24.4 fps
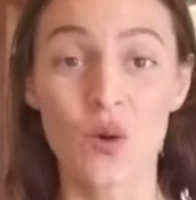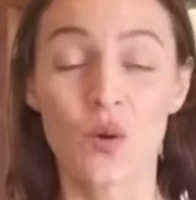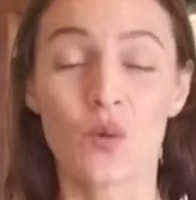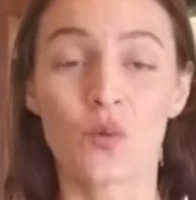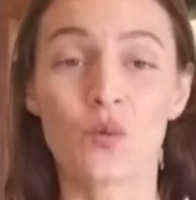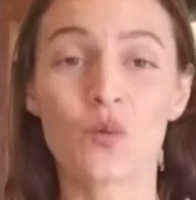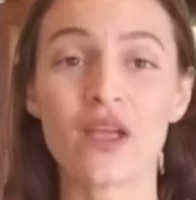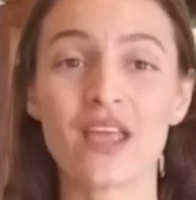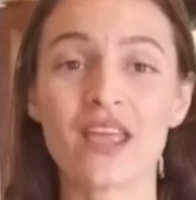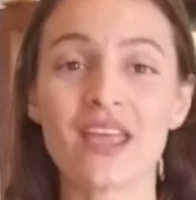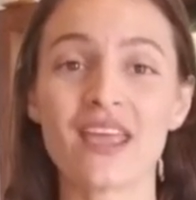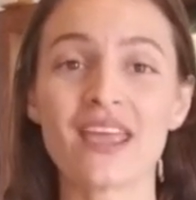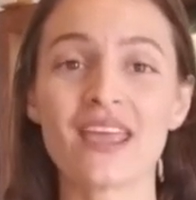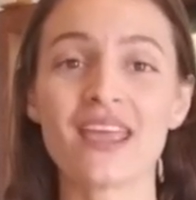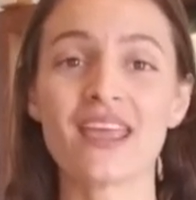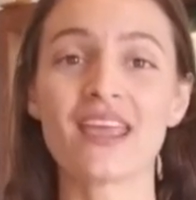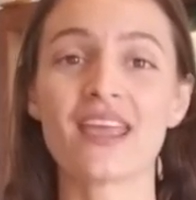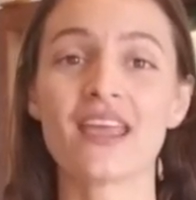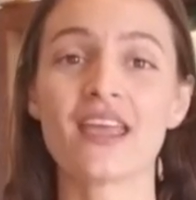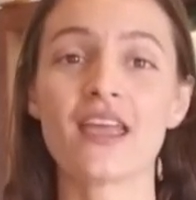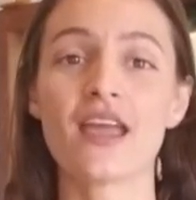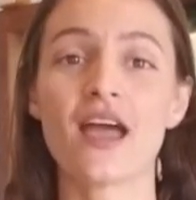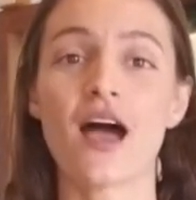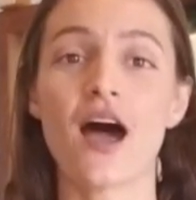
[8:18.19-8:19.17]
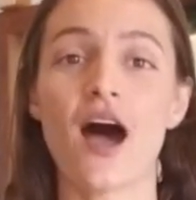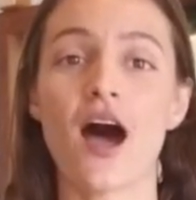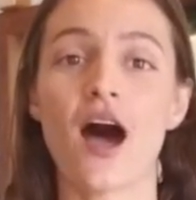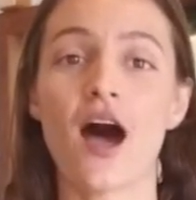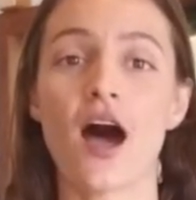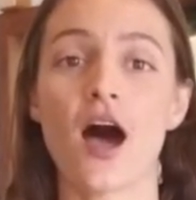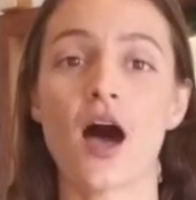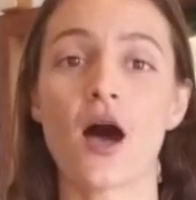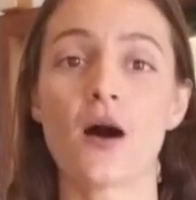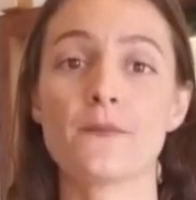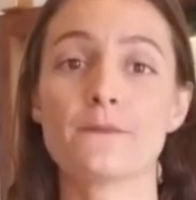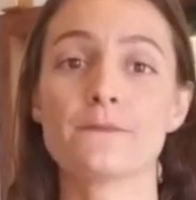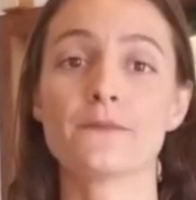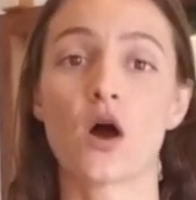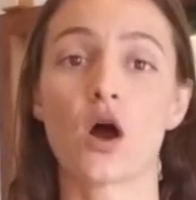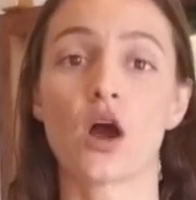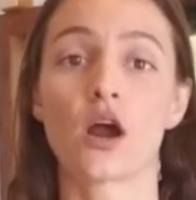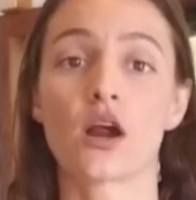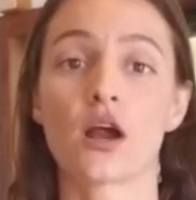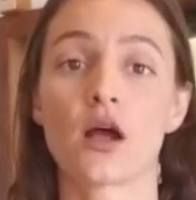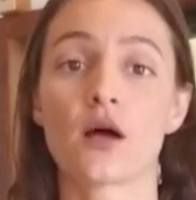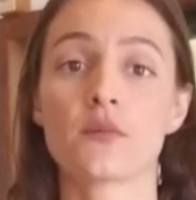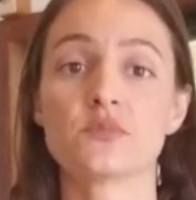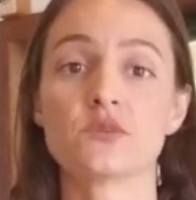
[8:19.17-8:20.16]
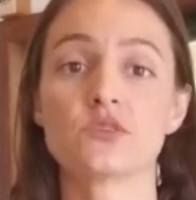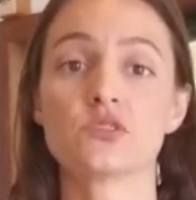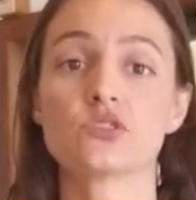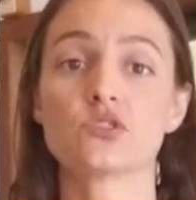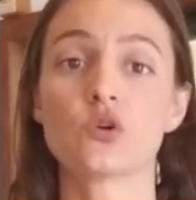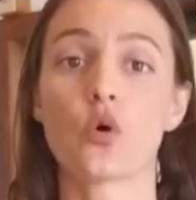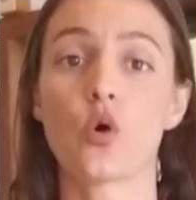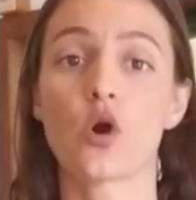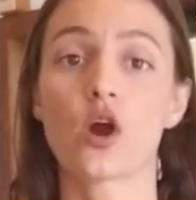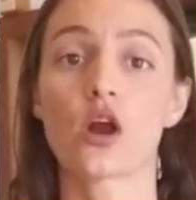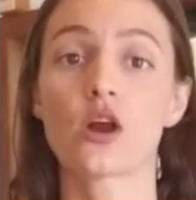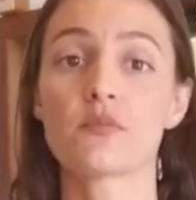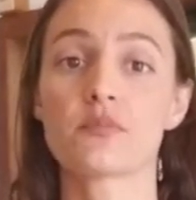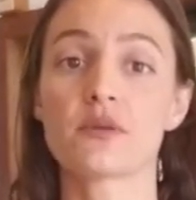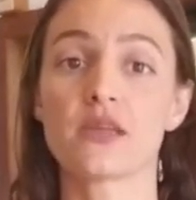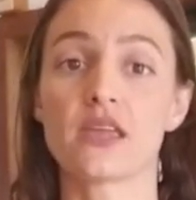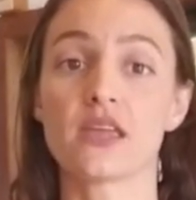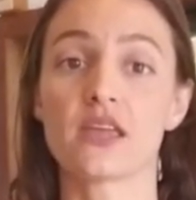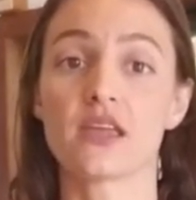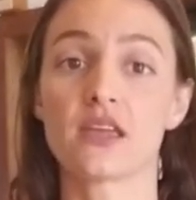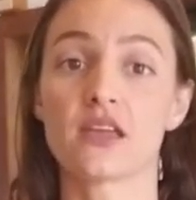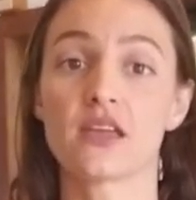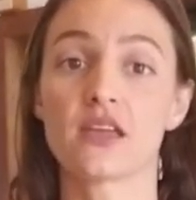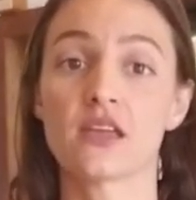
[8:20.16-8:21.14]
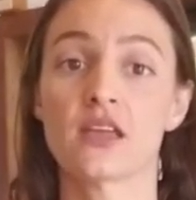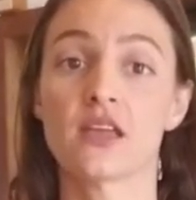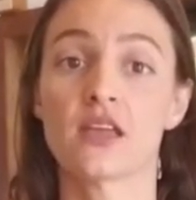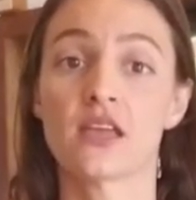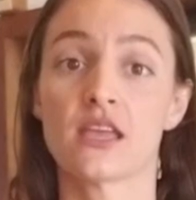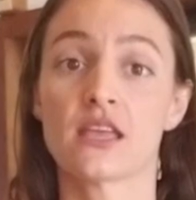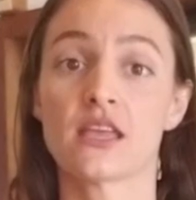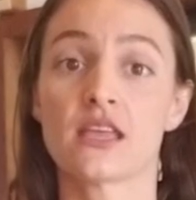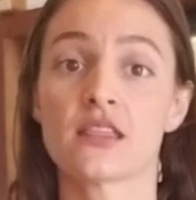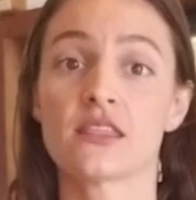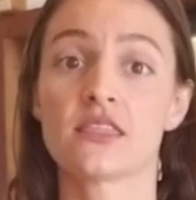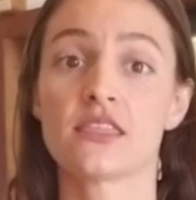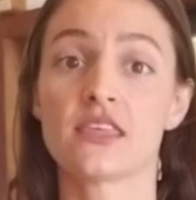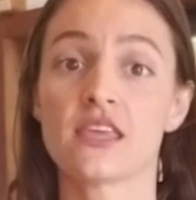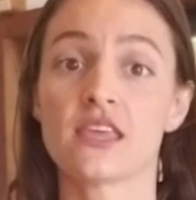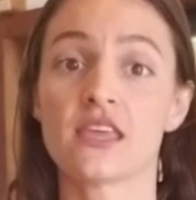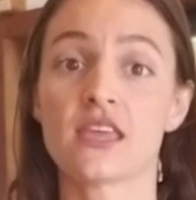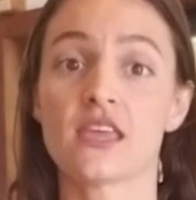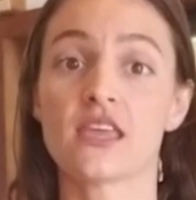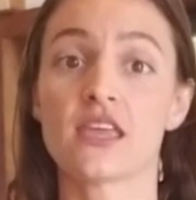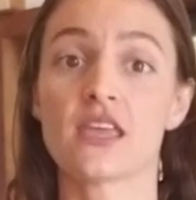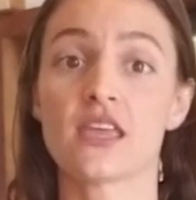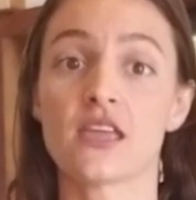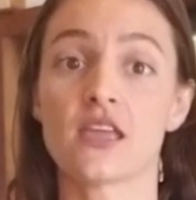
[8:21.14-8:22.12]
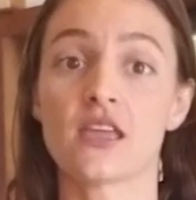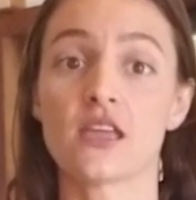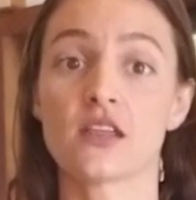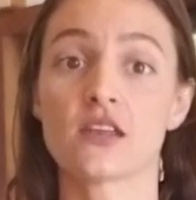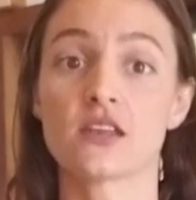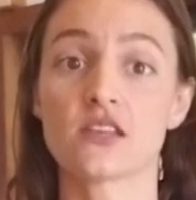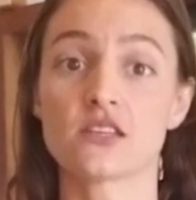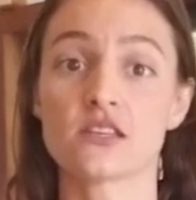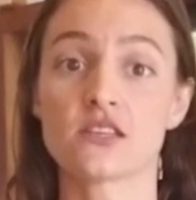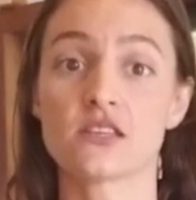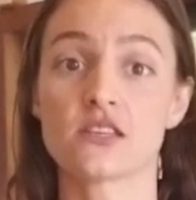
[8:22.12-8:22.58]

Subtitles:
we are absorbing the